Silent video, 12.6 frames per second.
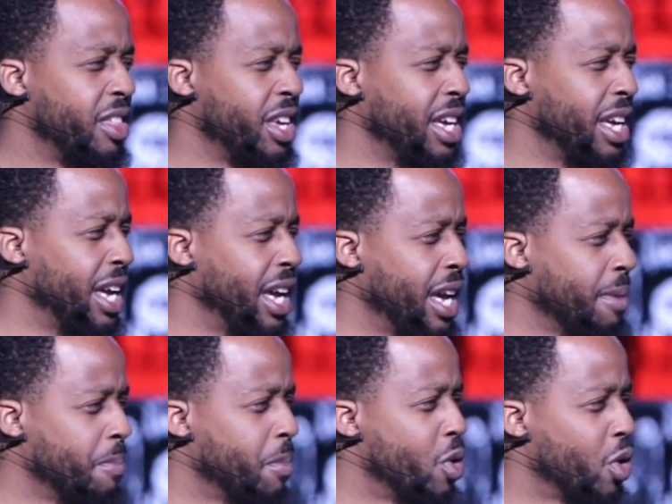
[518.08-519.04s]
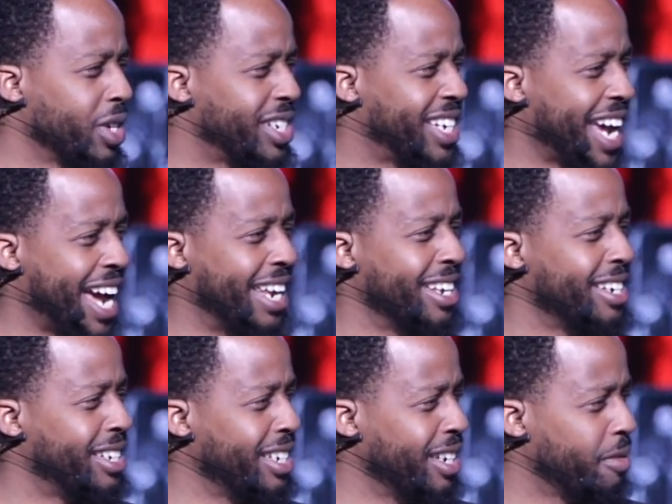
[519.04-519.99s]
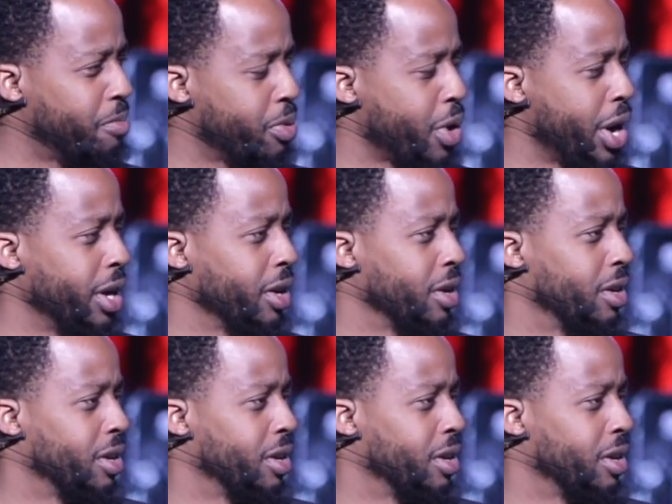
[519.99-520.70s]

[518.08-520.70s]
the immortality of prayer.